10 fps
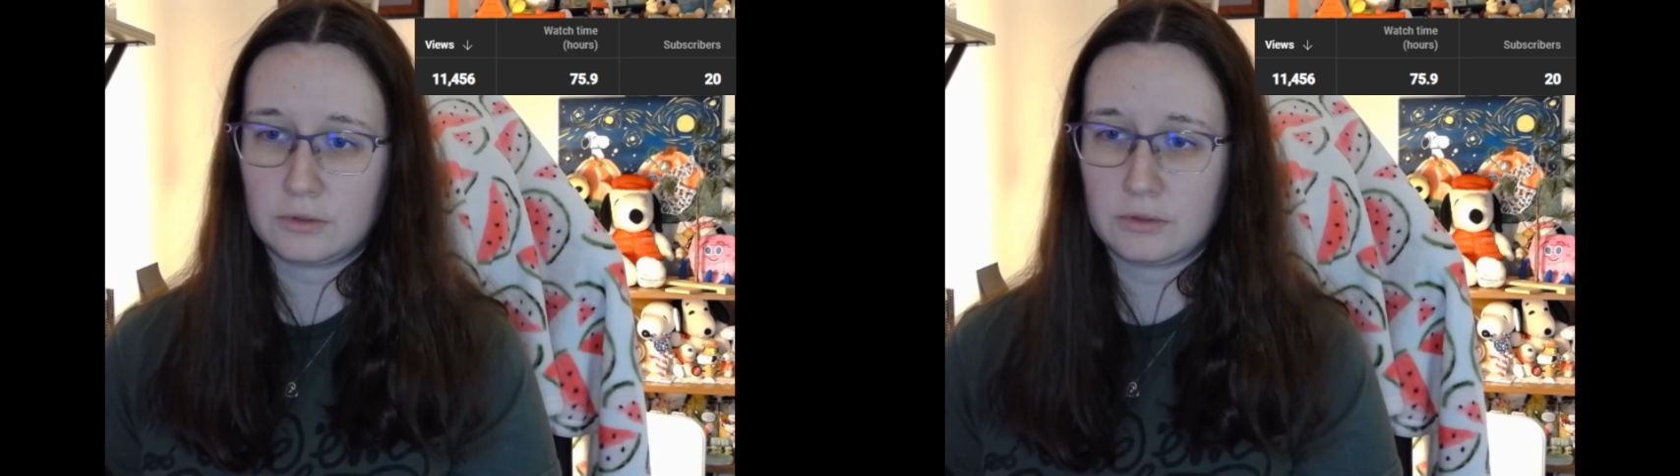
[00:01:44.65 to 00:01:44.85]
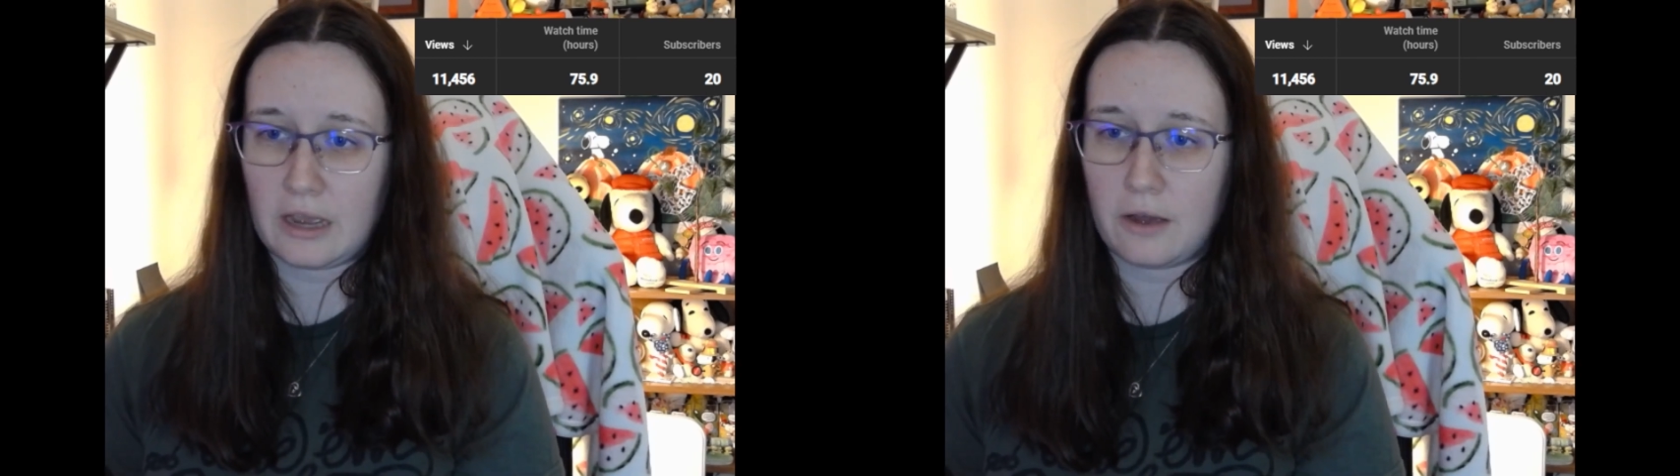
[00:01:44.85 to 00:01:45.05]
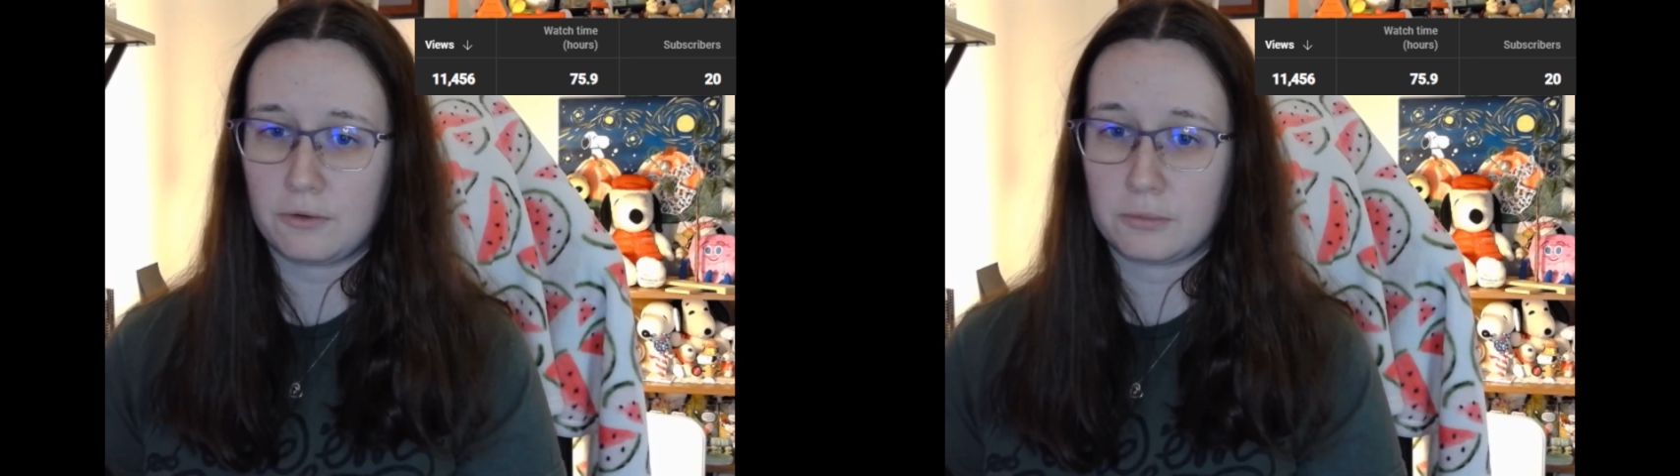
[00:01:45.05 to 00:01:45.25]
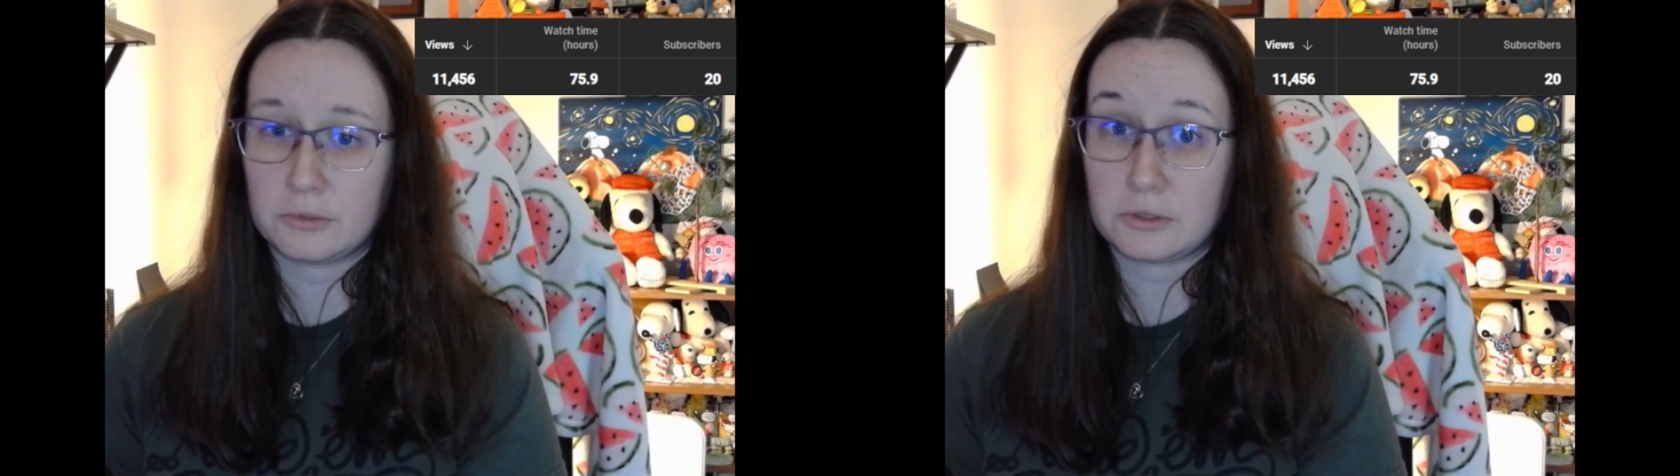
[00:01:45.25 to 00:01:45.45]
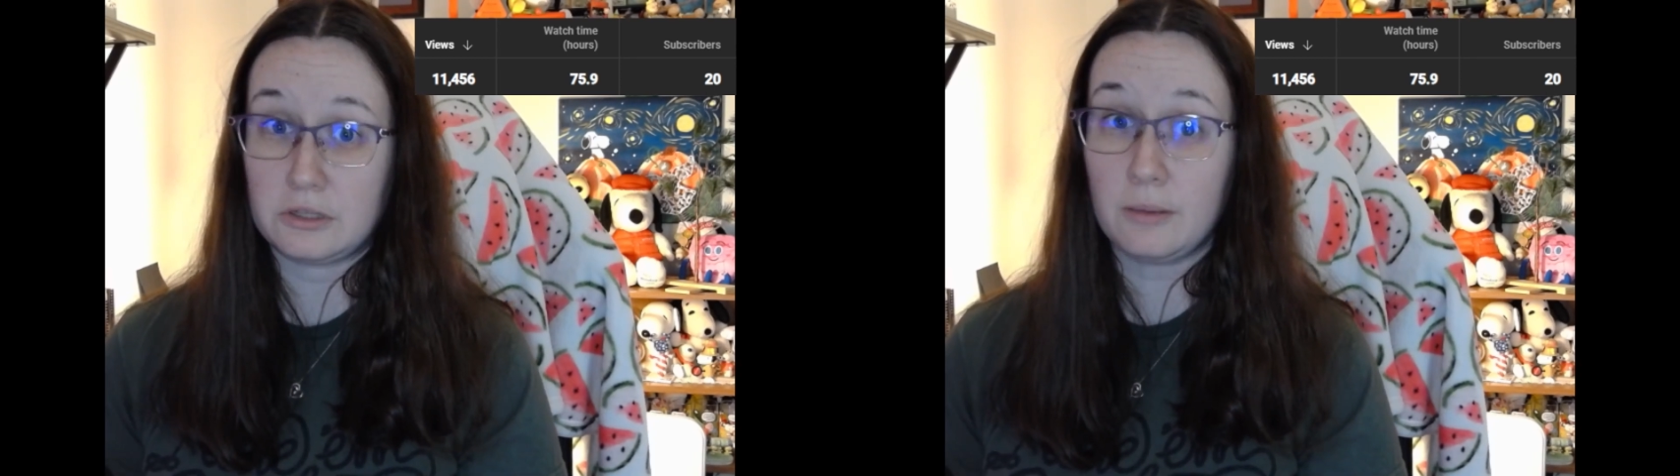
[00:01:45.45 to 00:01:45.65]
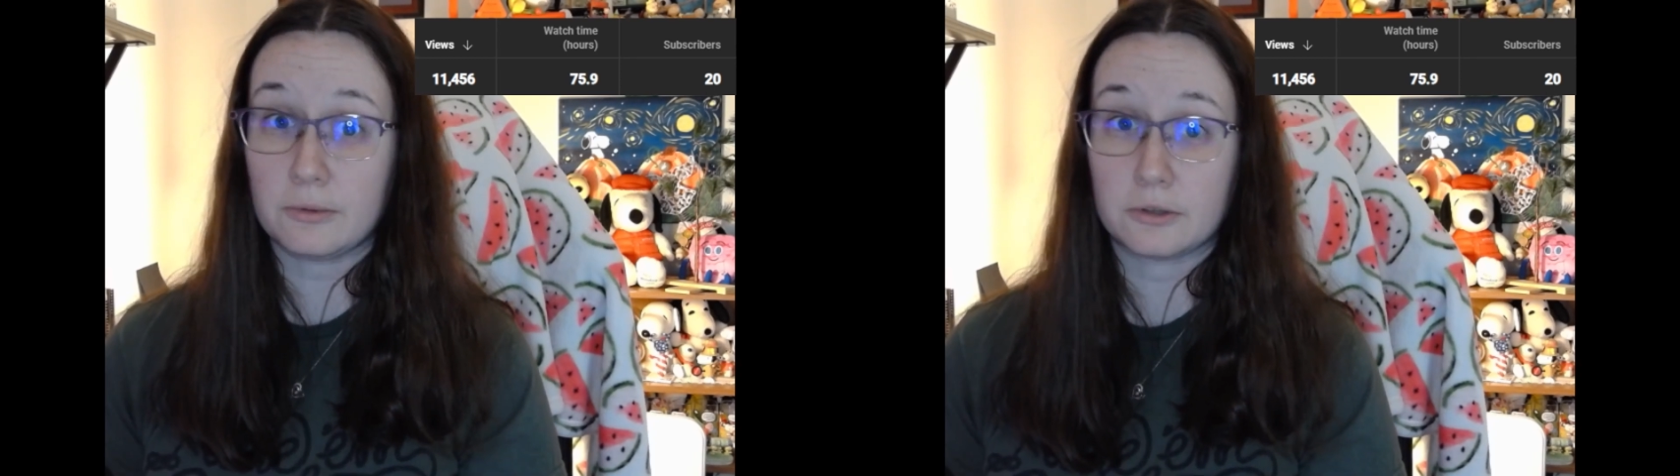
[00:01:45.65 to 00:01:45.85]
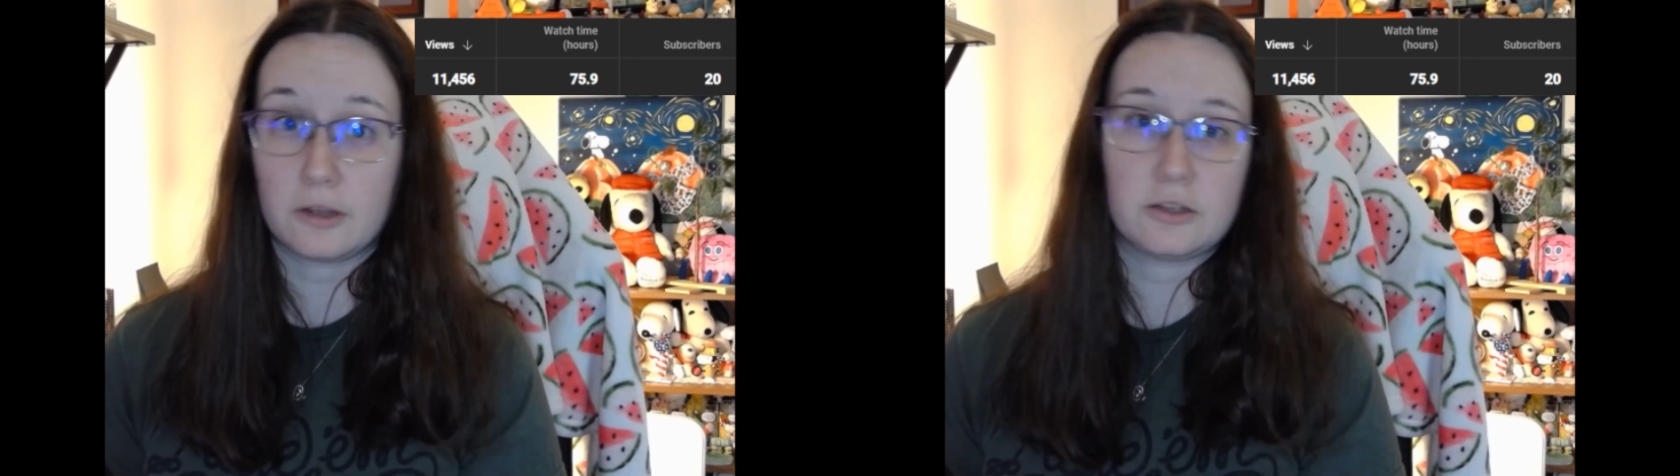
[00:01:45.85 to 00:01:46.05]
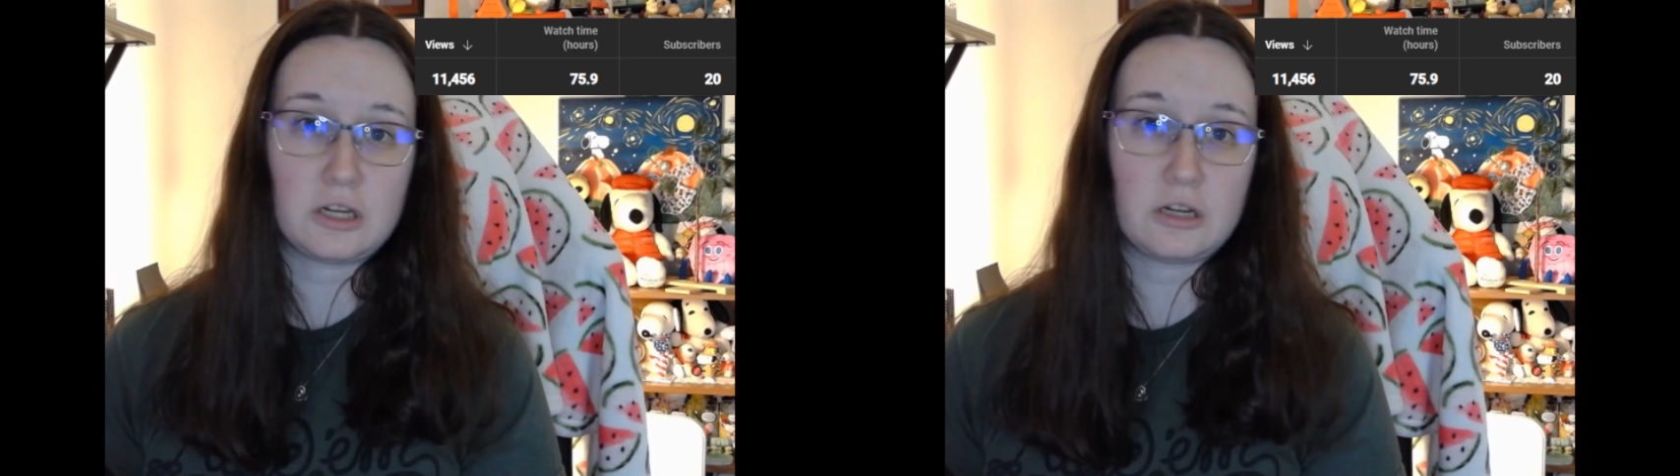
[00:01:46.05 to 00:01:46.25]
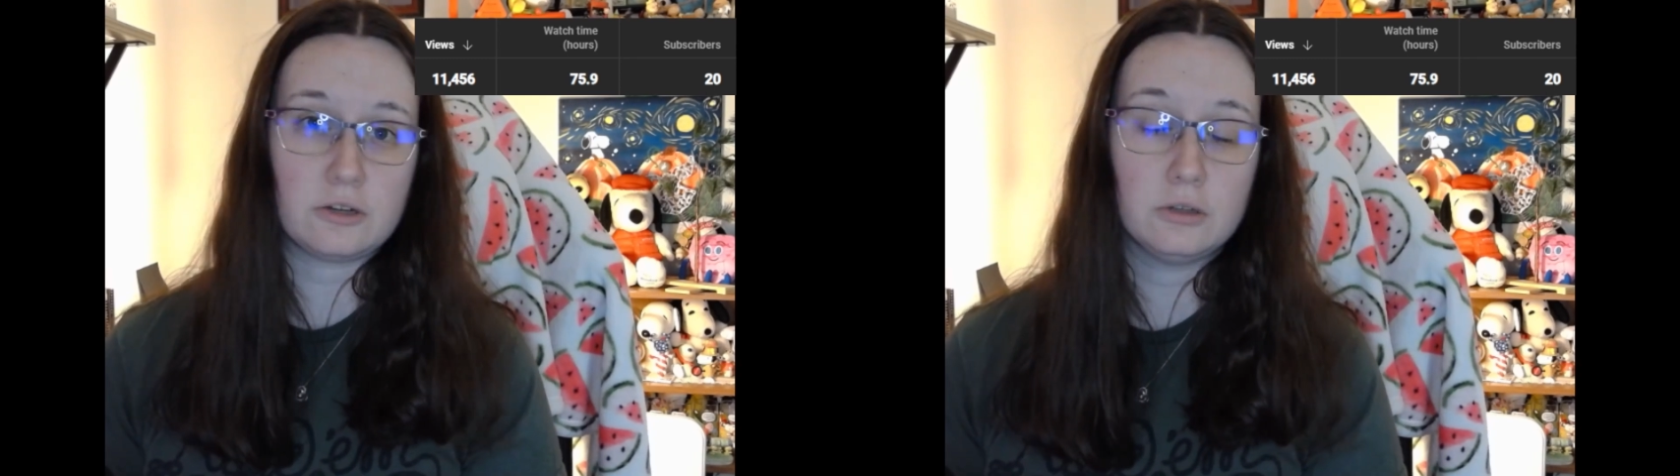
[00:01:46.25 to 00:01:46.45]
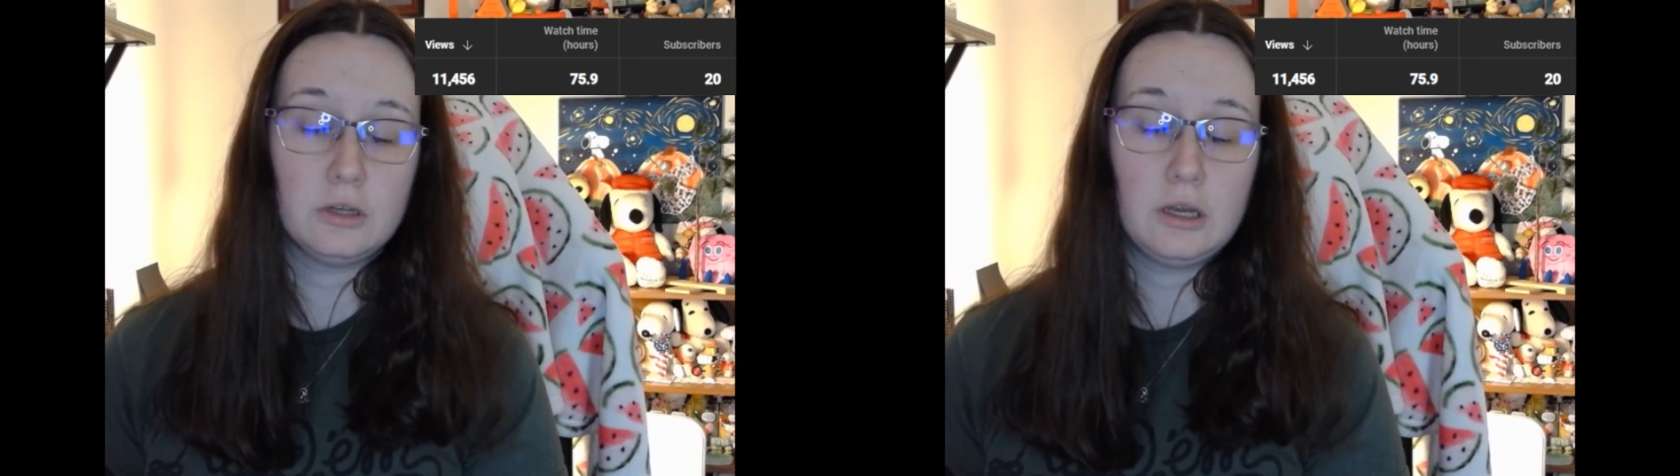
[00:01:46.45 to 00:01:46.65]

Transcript: count almost doubled on the channel